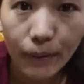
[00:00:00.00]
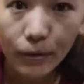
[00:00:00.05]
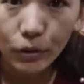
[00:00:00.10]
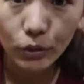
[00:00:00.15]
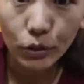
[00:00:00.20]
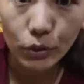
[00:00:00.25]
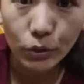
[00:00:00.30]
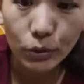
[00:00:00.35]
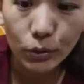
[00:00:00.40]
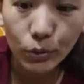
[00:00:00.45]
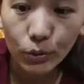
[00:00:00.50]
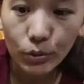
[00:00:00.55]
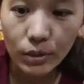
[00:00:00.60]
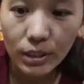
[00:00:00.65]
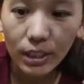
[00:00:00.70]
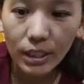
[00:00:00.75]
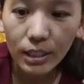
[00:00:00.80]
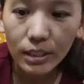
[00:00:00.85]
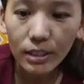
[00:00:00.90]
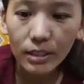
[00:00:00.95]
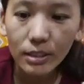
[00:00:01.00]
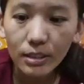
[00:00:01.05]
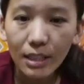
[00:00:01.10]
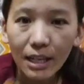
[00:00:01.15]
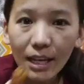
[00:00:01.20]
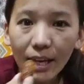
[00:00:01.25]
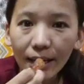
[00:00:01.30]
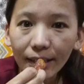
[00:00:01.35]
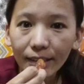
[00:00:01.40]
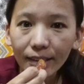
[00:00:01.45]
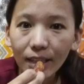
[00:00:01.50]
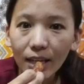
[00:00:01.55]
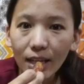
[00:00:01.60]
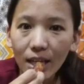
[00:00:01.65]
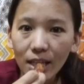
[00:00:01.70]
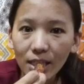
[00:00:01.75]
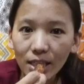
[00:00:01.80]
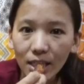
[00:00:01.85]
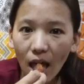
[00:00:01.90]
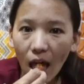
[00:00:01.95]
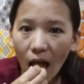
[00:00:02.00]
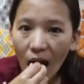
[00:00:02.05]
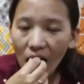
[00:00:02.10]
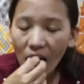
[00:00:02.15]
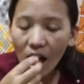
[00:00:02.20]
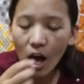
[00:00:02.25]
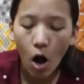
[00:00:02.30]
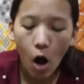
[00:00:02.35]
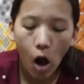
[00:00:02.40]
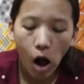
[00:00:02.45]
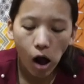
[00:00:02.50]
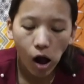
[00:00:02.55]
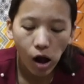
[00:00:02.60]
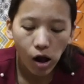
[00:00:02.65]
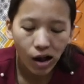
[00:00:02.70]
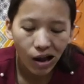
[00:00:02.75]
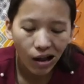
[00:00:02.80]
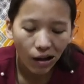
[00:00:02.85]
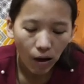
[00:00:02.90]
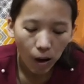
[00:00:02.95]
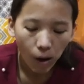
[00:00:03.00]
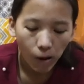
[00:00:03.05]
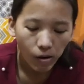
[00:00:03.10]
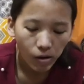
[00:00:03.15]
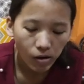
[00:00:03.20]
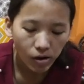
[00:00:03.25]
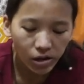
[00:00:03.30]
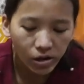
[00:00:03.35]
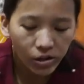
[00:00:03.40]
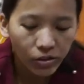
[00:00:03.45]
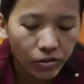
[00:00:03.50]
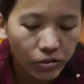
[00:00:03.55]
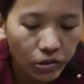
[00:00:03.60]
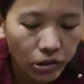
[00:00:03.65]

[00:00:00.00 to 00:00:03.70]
So date is like this, and